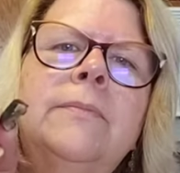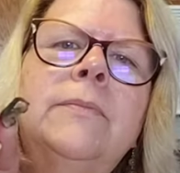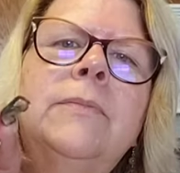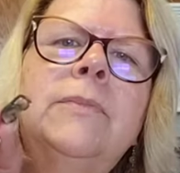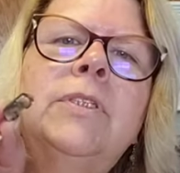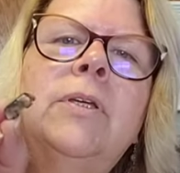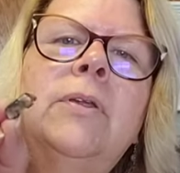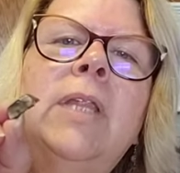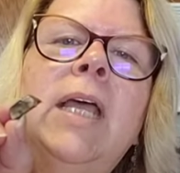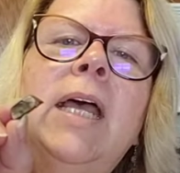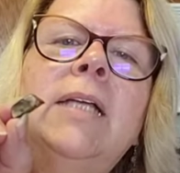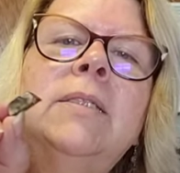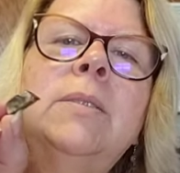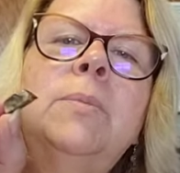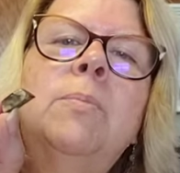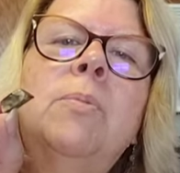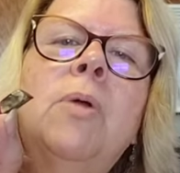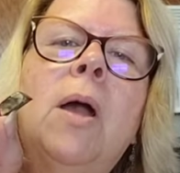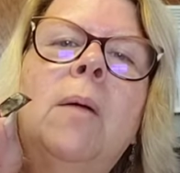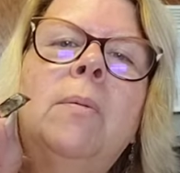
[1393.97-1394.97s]
So that's
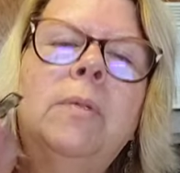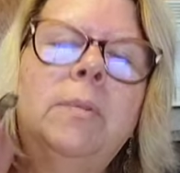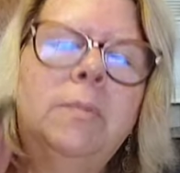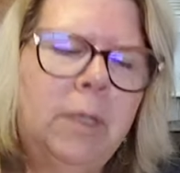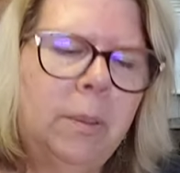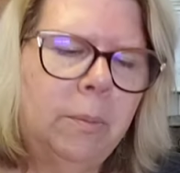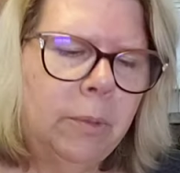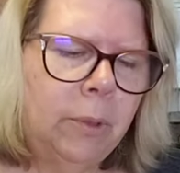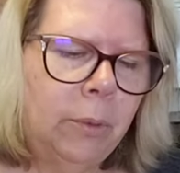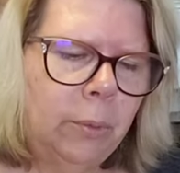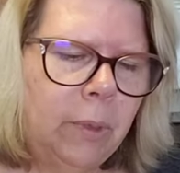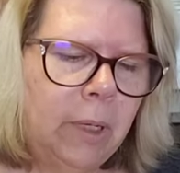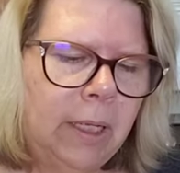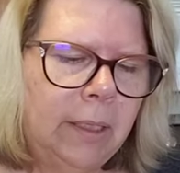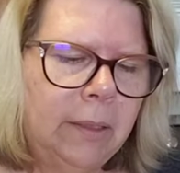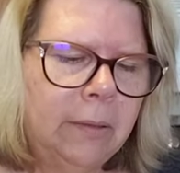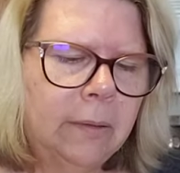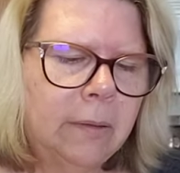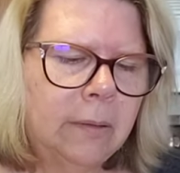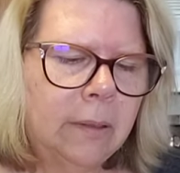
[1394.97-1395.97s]
problem number
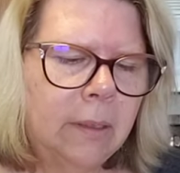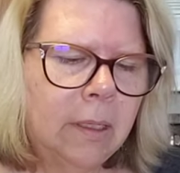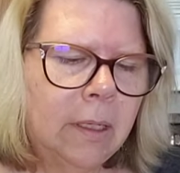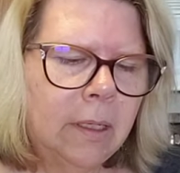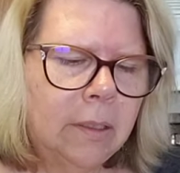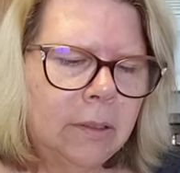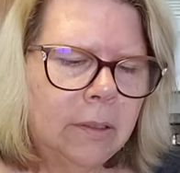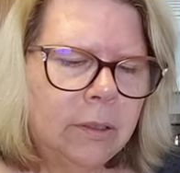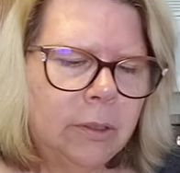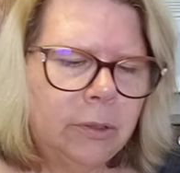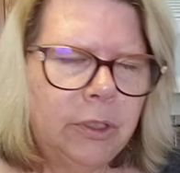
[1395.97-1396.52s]
one. So